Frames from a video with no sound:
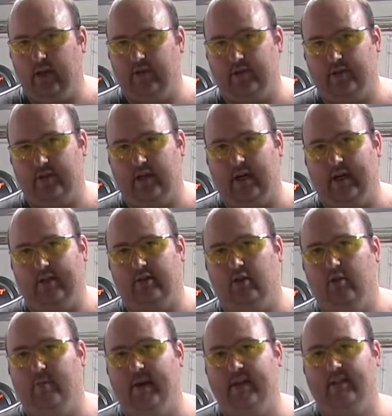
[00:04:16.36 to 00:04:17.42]
other side. So
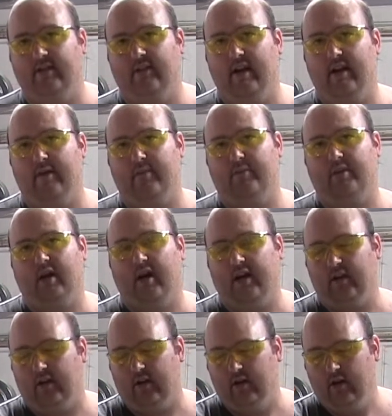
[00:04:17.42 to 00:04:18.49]
you basically end up
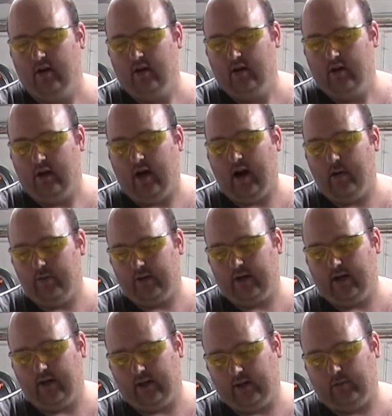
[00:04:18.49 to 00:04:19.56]
cutting, I would
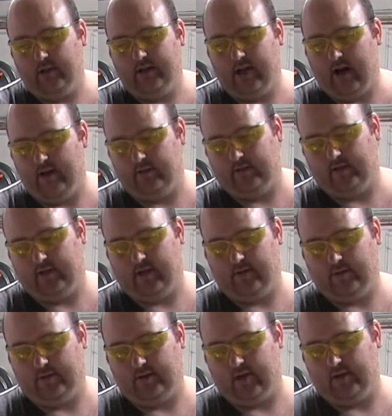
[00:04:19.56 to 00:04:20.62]
cut it 3 times with the
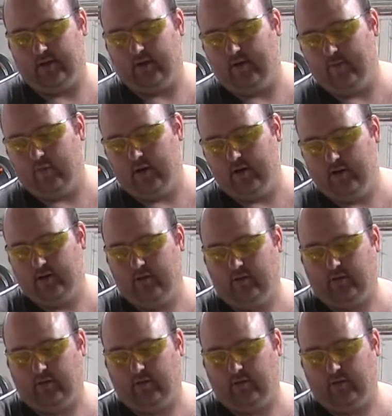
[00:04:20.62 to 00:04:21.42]
table saw. So you have 1, 2,